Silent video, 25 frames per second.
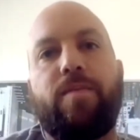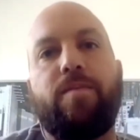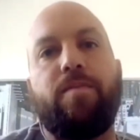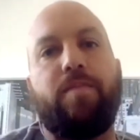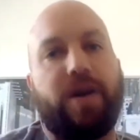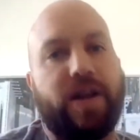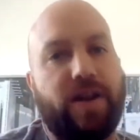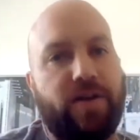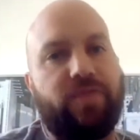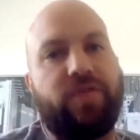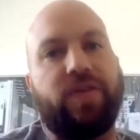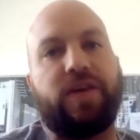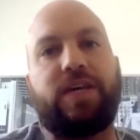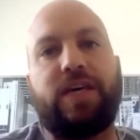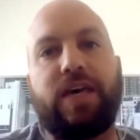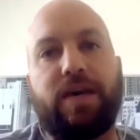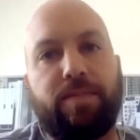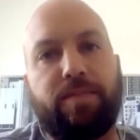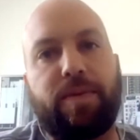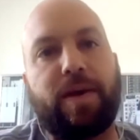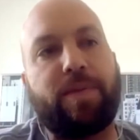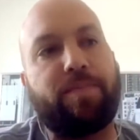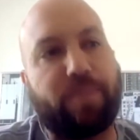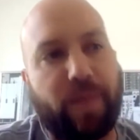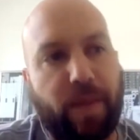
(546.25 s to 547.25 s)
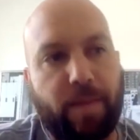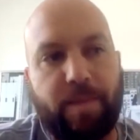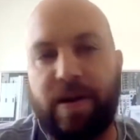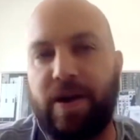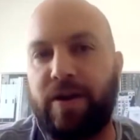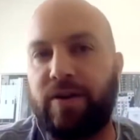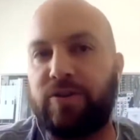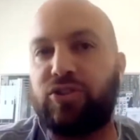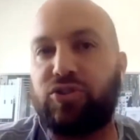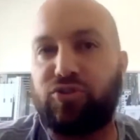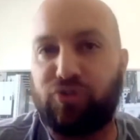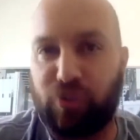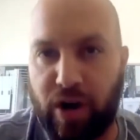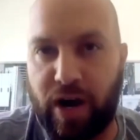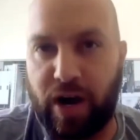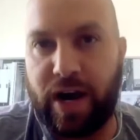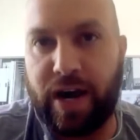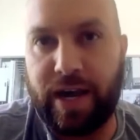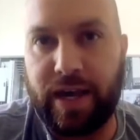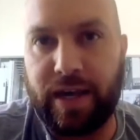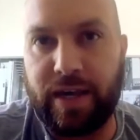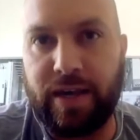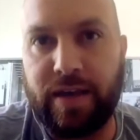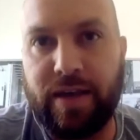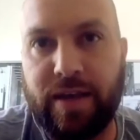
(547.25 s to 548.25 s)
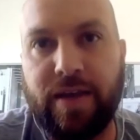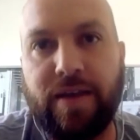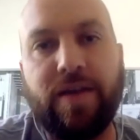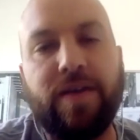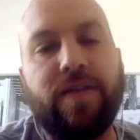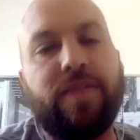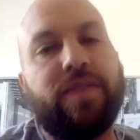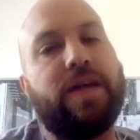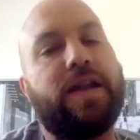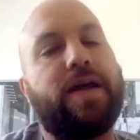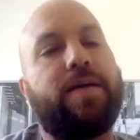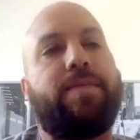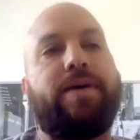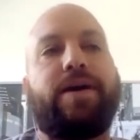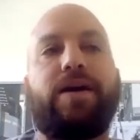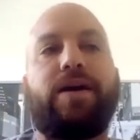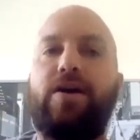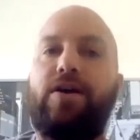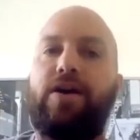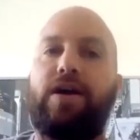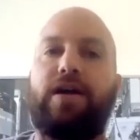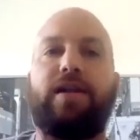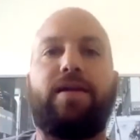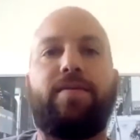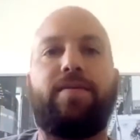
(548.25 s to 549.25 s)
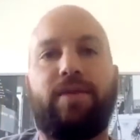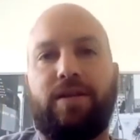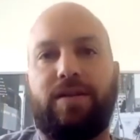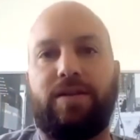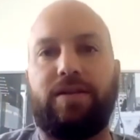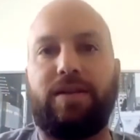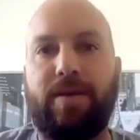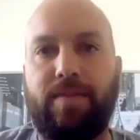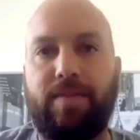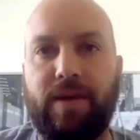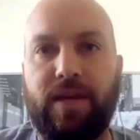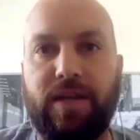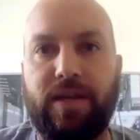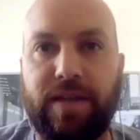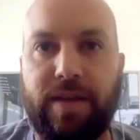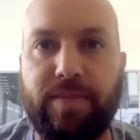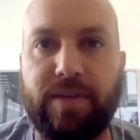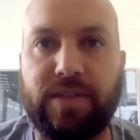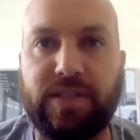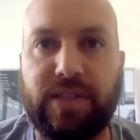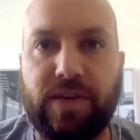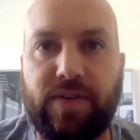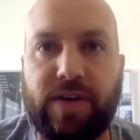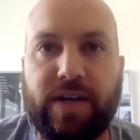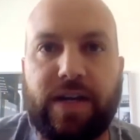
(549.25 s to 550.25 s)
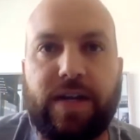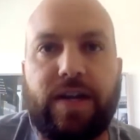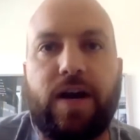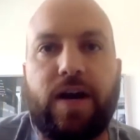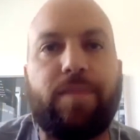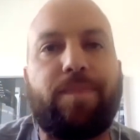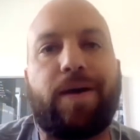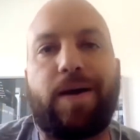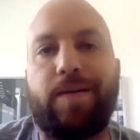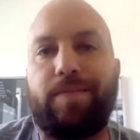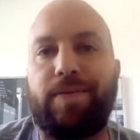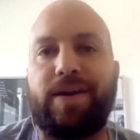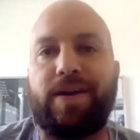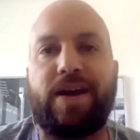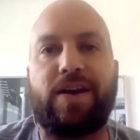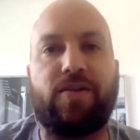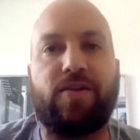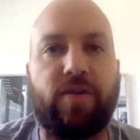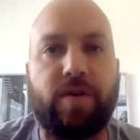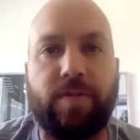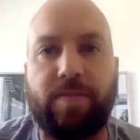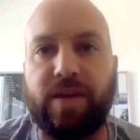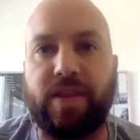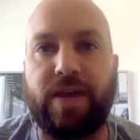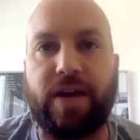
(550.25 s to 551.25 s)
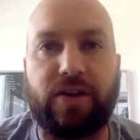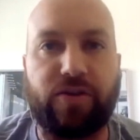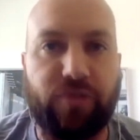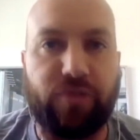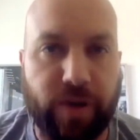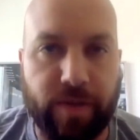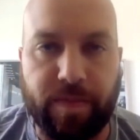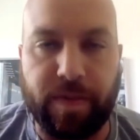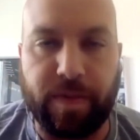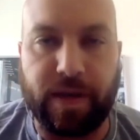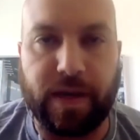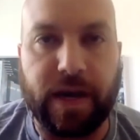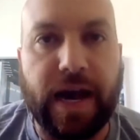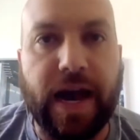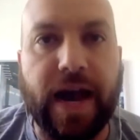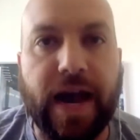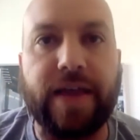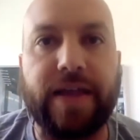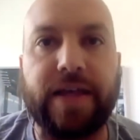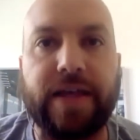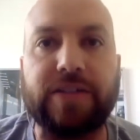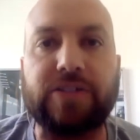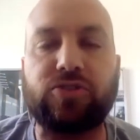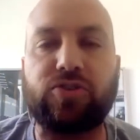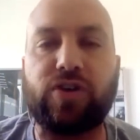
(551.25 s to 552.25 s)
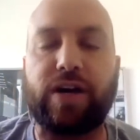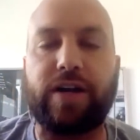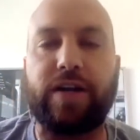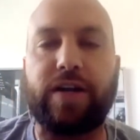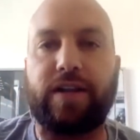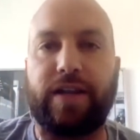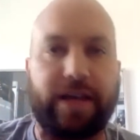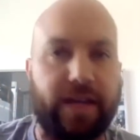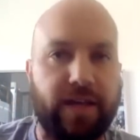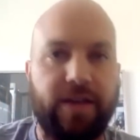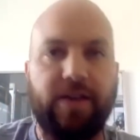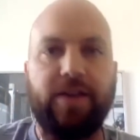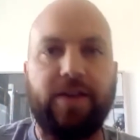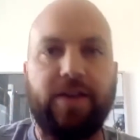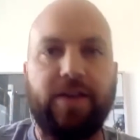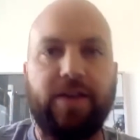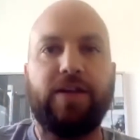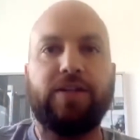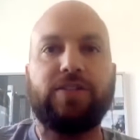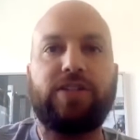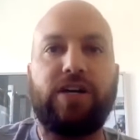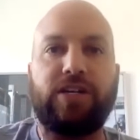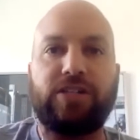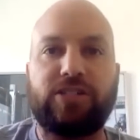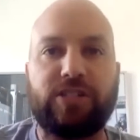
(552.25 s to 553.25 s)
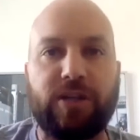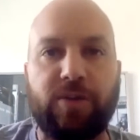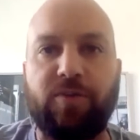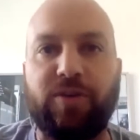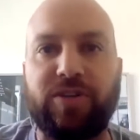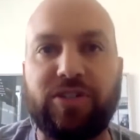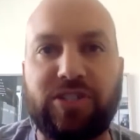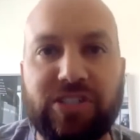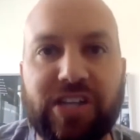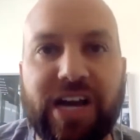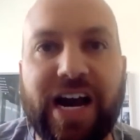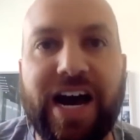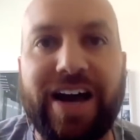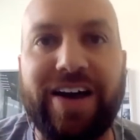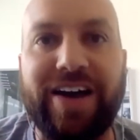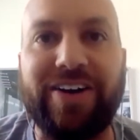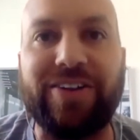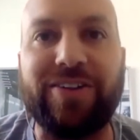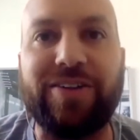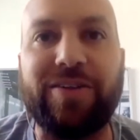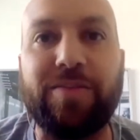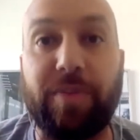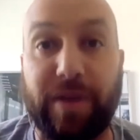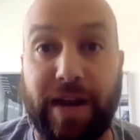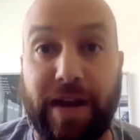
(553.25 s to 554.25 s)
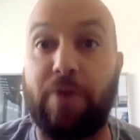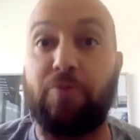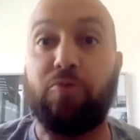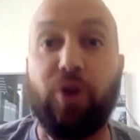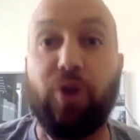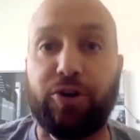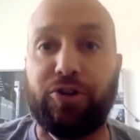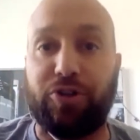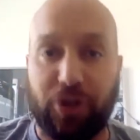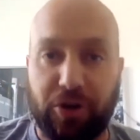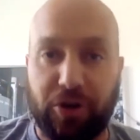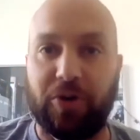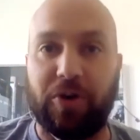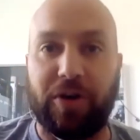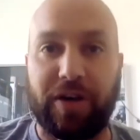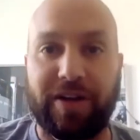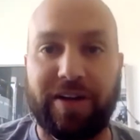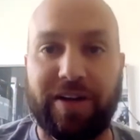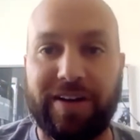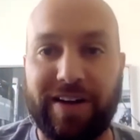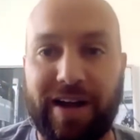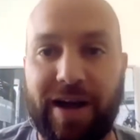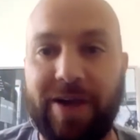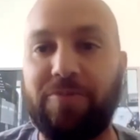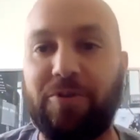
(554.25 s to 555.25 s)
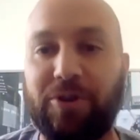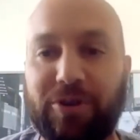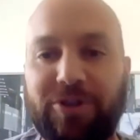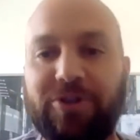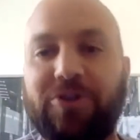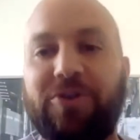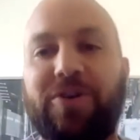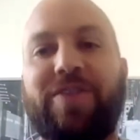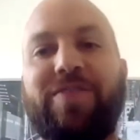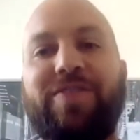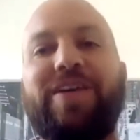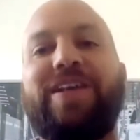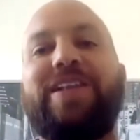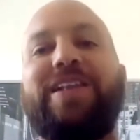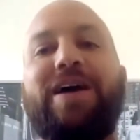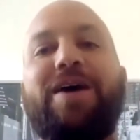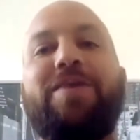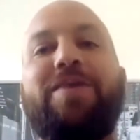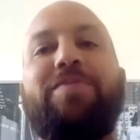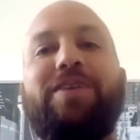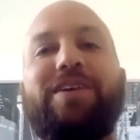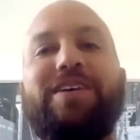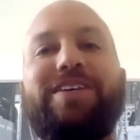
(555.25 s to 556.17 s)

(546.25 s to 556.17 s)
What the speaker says: But if the parent's trying, then I'm like, all right, let me see if I can help out. But I don't want to be that creepy guy that's trying to like touch someone's child. But I would do it. I would do it if they let me.